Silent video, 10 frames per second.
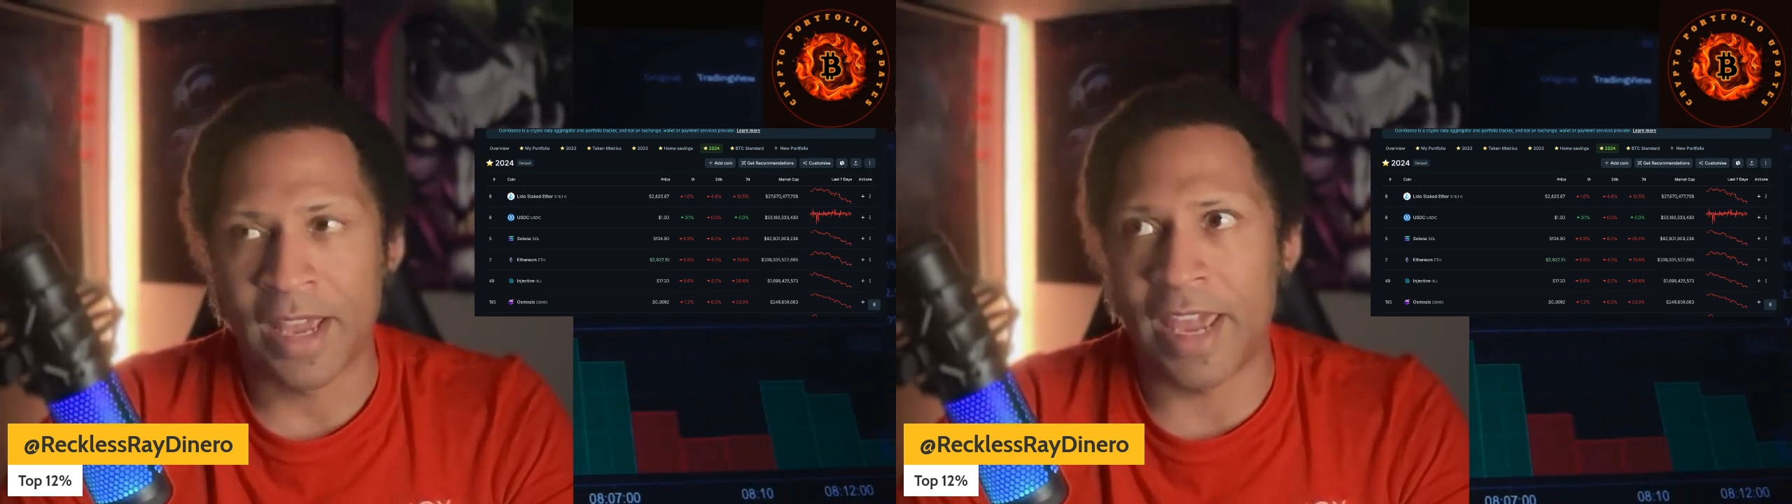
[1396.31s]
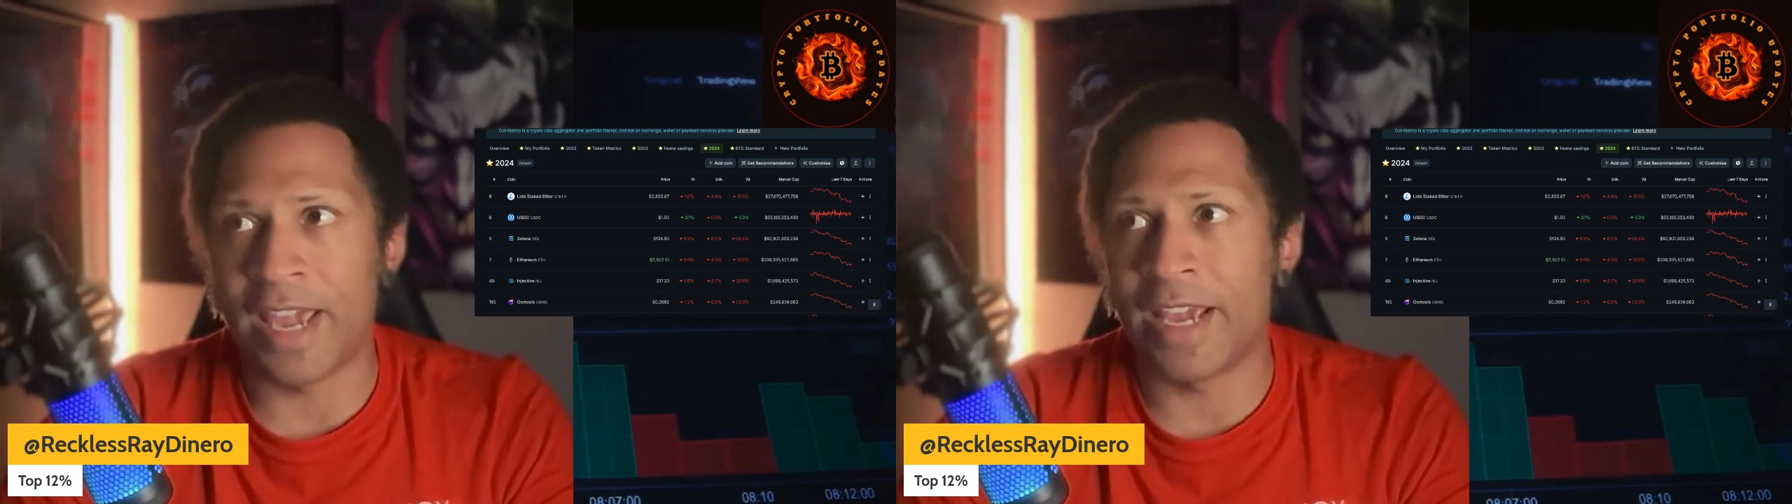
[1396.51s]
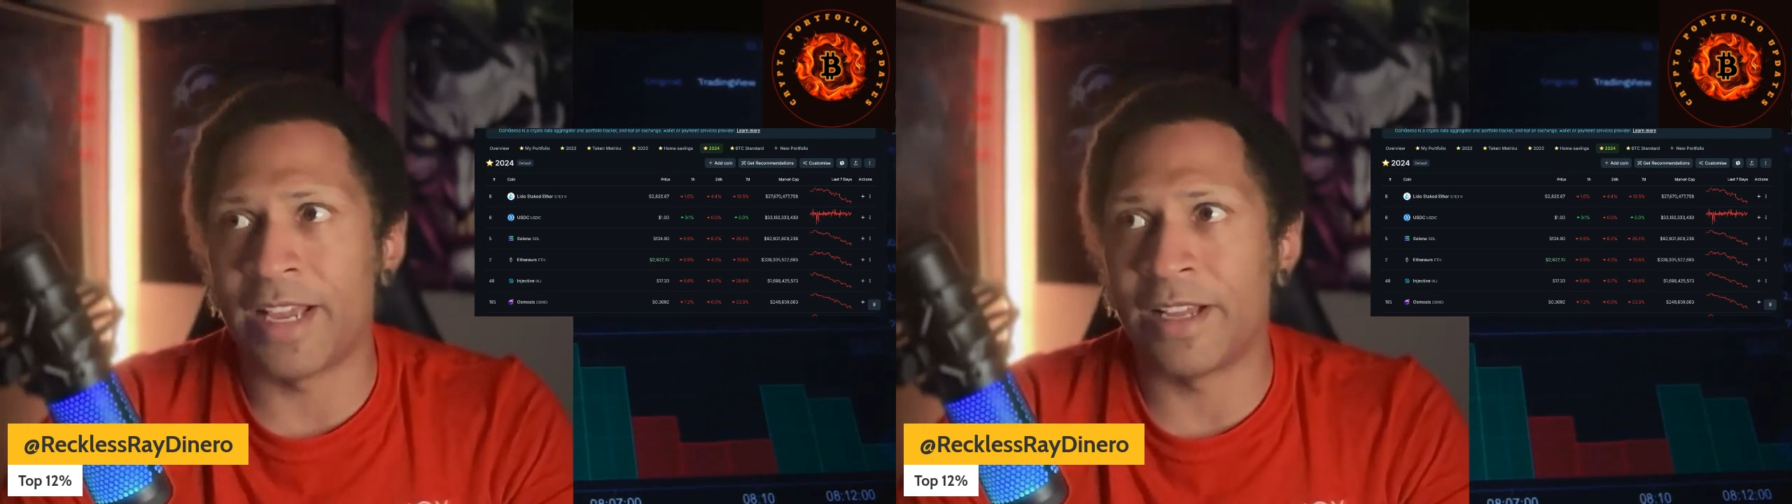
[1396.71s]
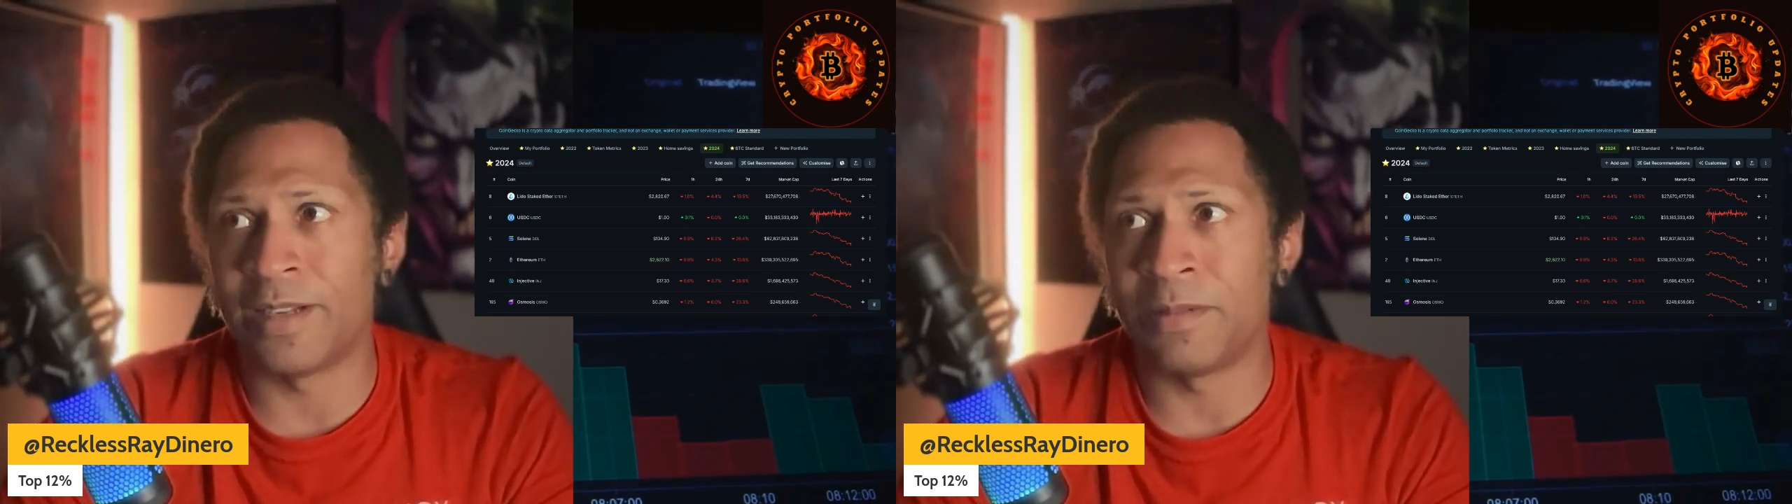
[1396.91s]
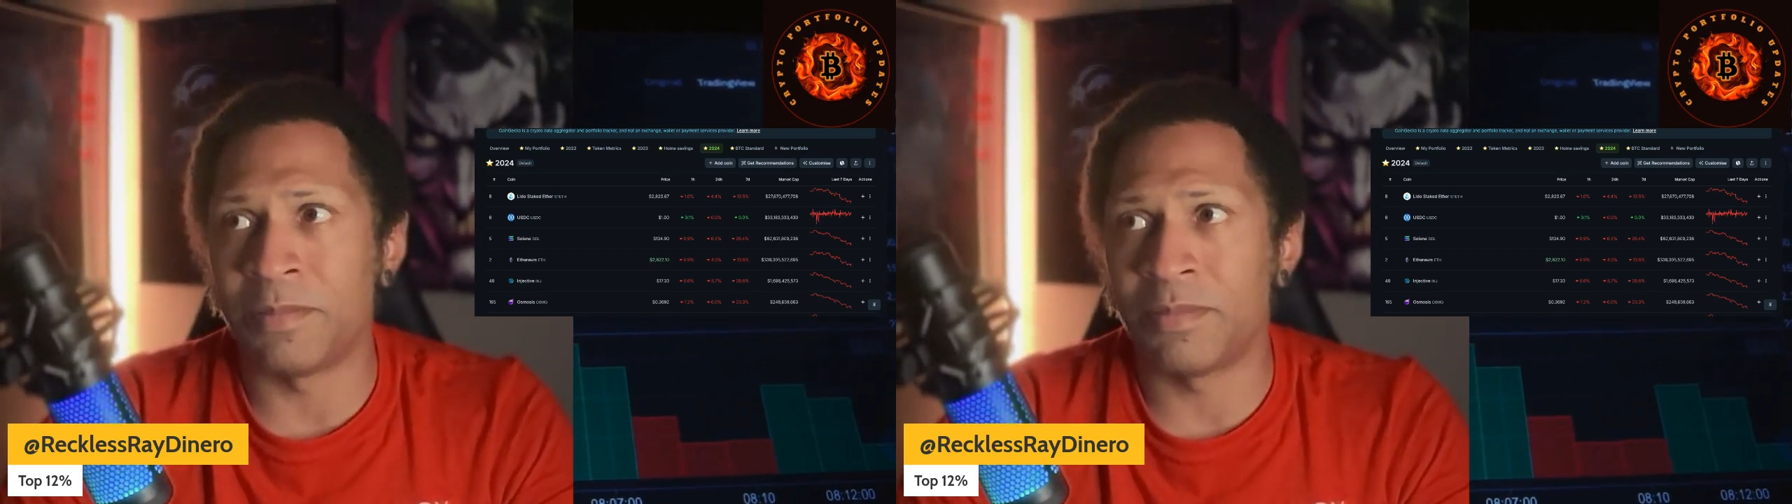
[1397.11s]

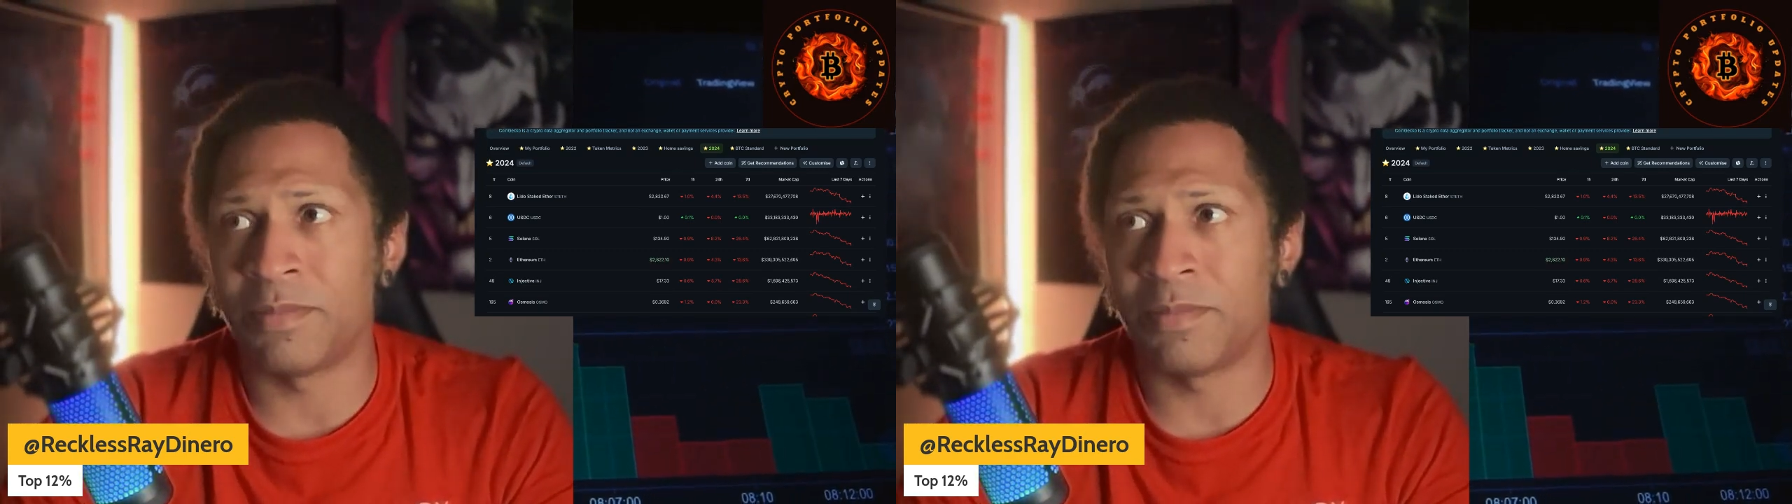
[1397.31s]
and